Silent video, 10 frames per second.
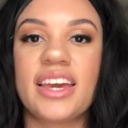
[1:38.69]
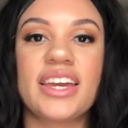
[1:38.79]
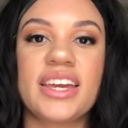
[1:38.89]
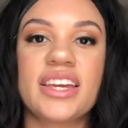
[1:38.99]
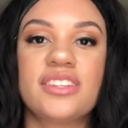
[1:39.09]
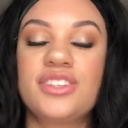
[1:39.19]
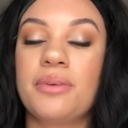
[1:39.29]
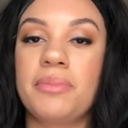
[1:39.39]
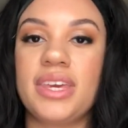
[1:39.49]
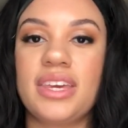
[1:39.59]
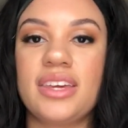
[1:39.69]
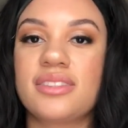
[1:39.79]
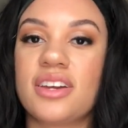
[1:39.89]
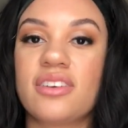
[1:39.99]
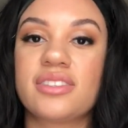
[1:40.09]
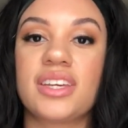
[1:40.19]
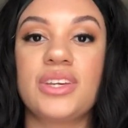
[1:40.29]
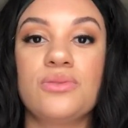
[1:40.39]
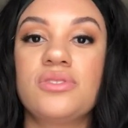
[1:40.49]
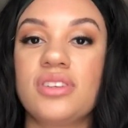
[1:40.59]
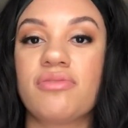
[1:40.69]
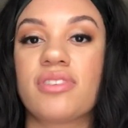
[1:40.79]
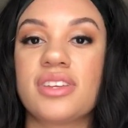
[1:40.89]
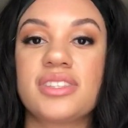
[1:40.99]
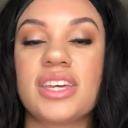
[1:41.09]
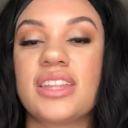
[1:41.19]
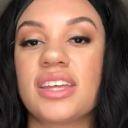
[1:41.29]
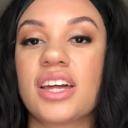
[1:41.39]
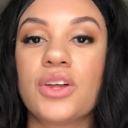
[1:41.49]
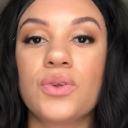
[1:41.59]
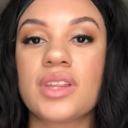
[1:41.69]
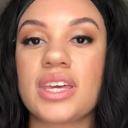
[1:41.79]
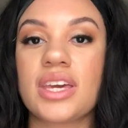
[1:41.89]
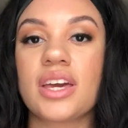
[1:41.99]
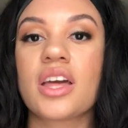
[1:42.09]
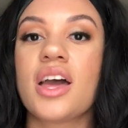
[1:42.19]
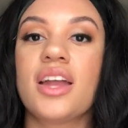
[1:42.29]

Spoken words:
and to me there's a huge difference in the clothing.